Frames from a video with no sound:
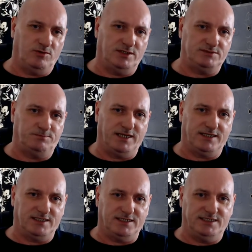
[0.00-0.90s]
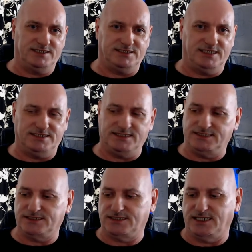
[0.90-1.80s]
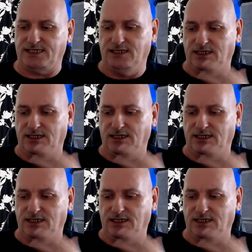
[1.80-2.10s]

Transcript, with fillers: it's big and it's easy to see.